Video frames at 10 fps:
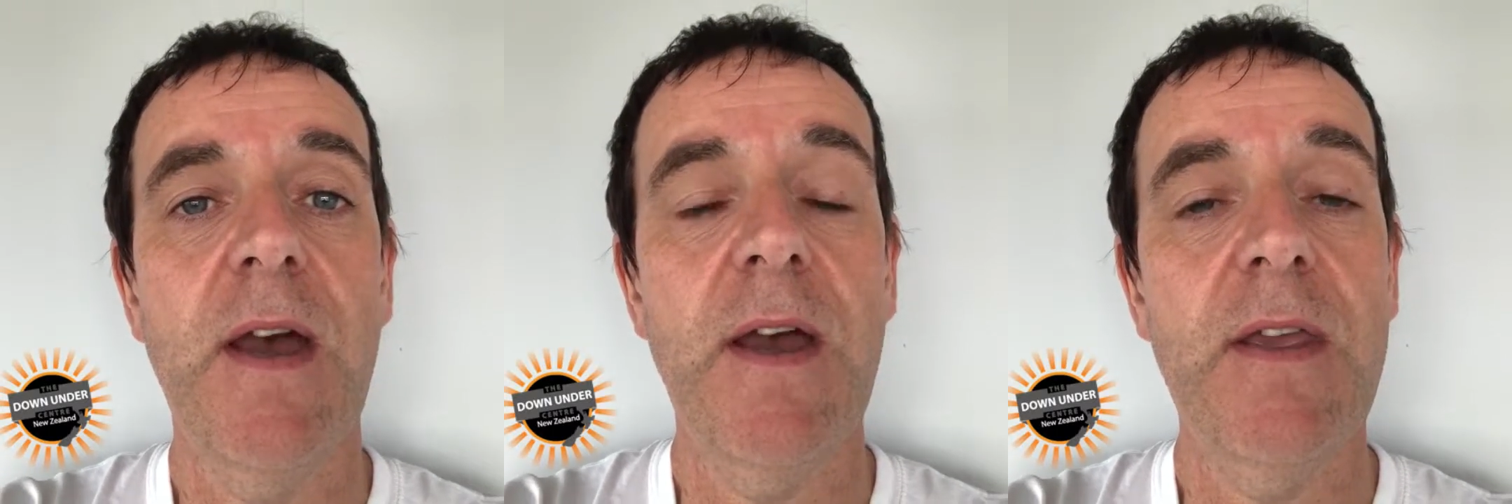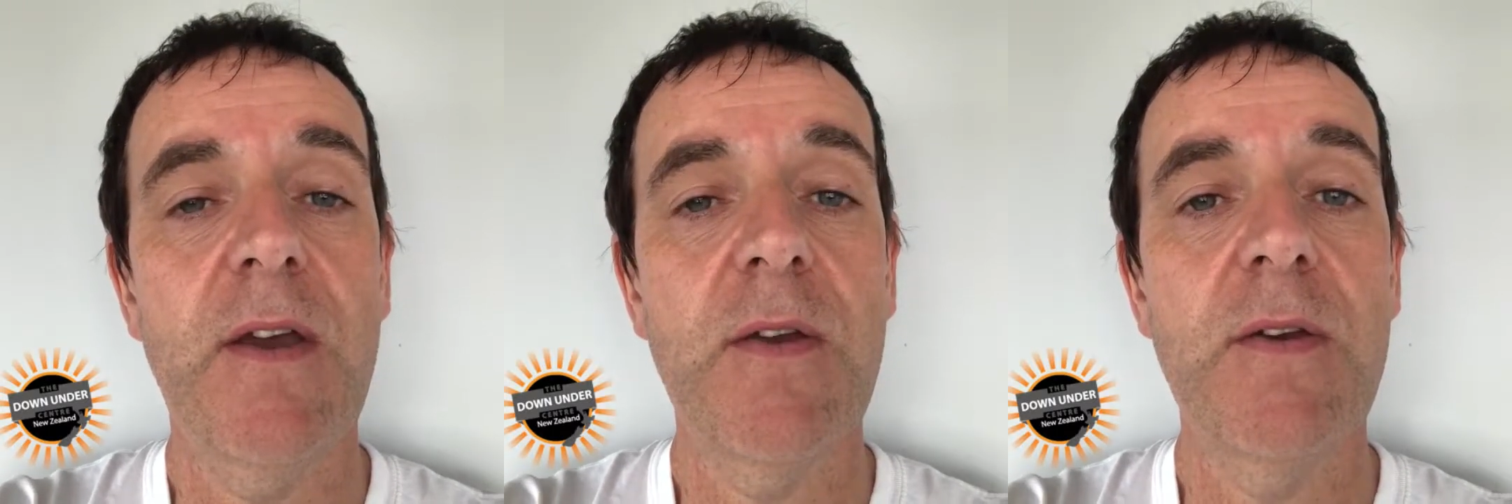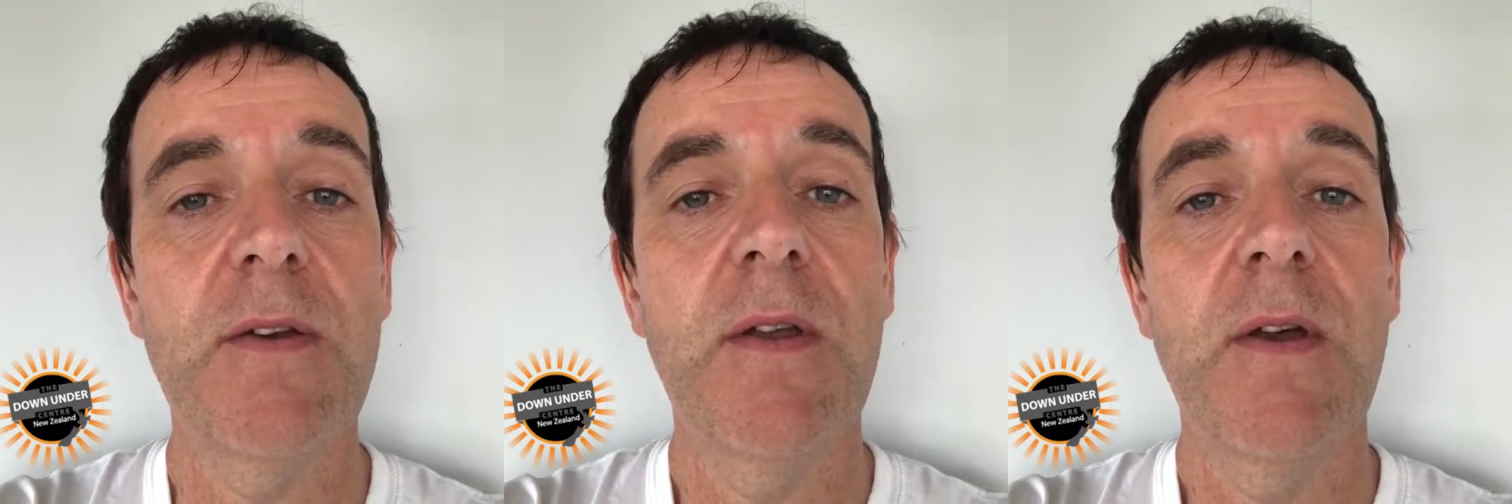You
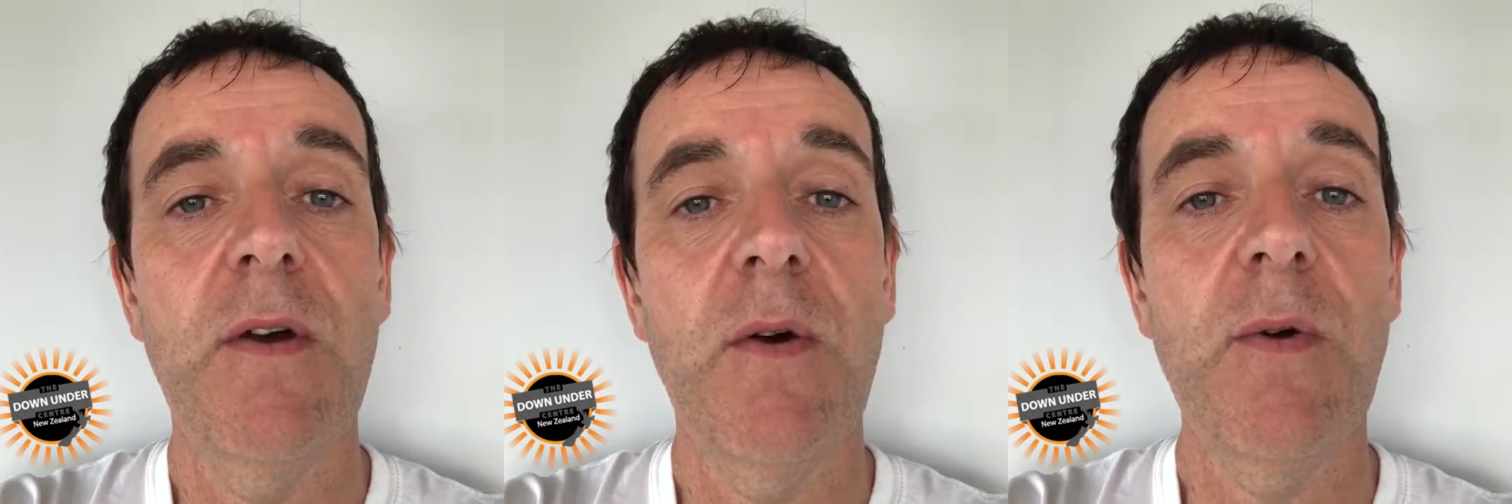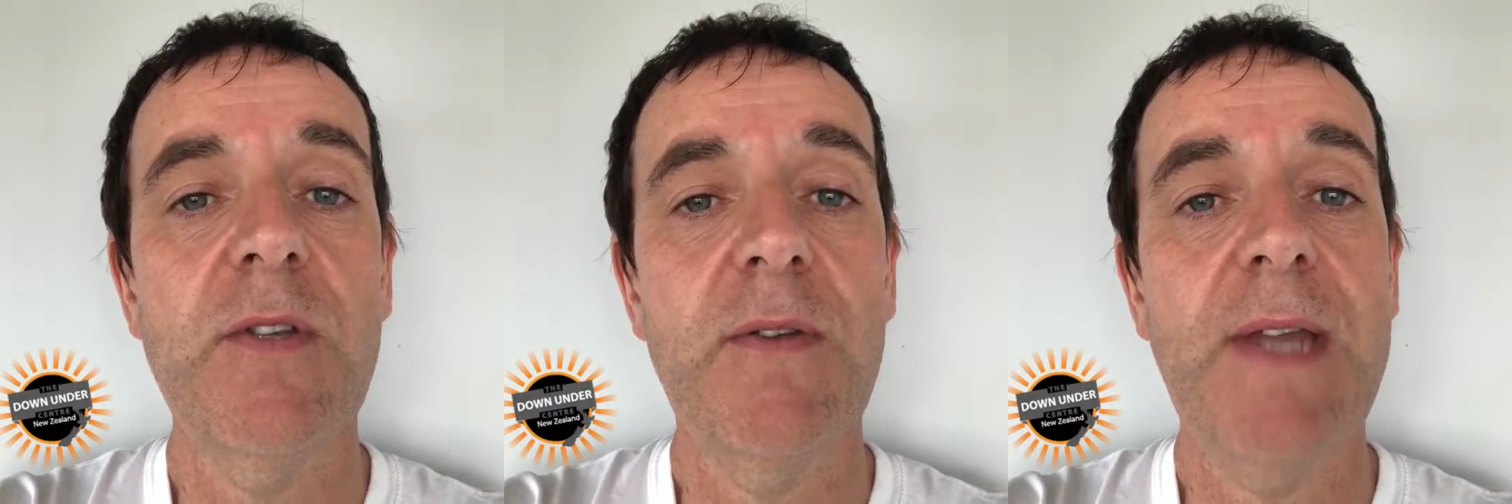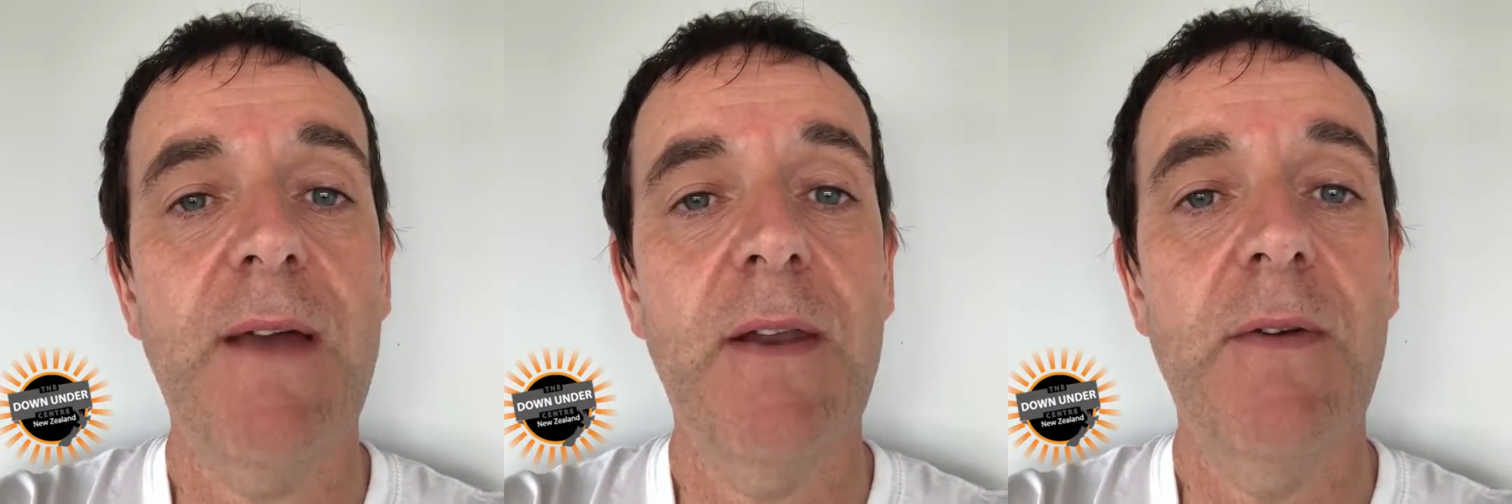can also
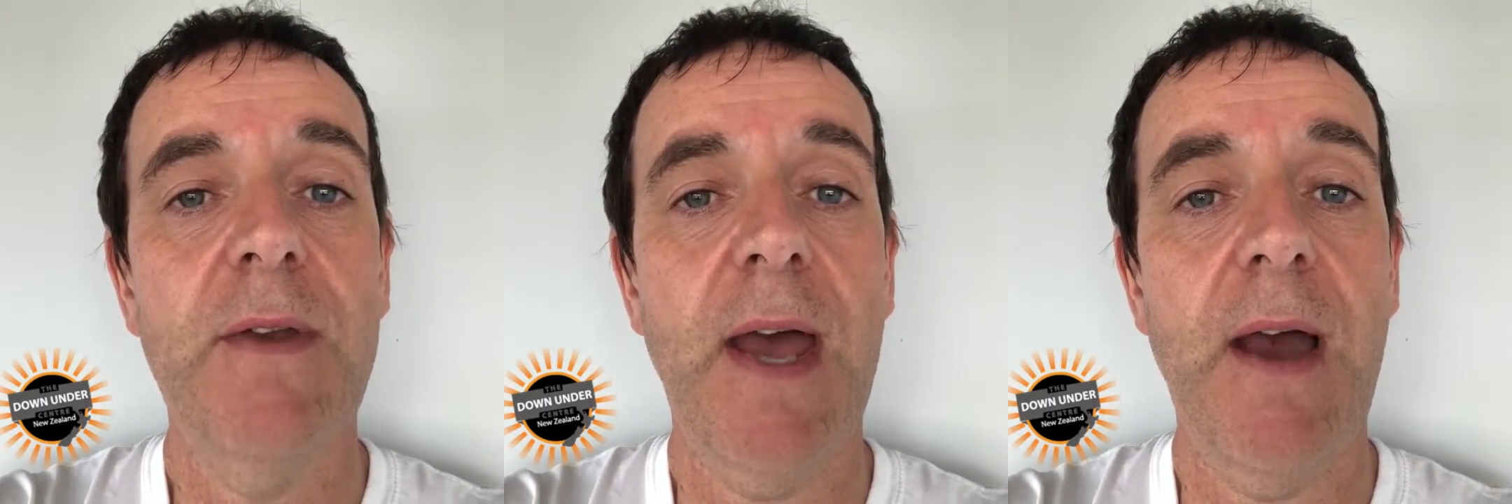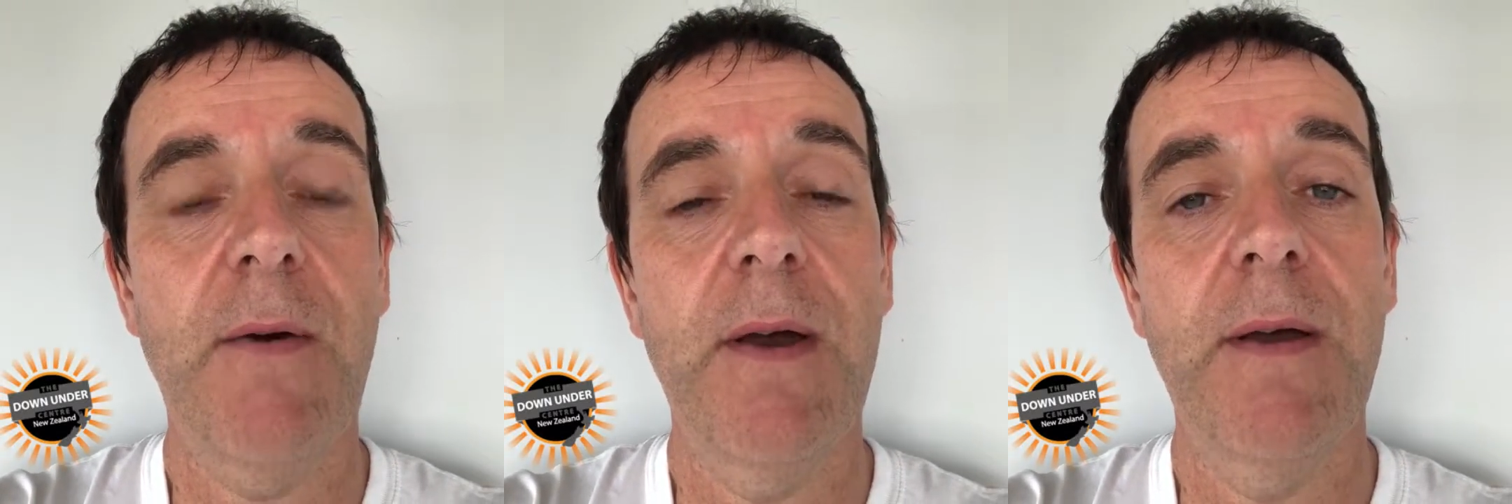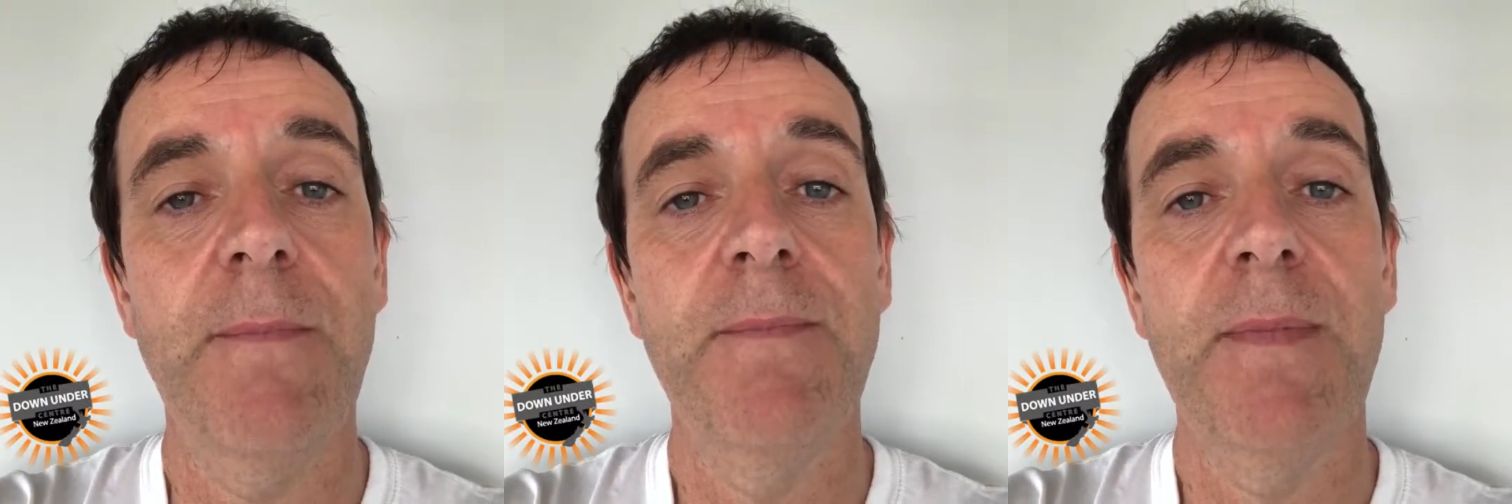download our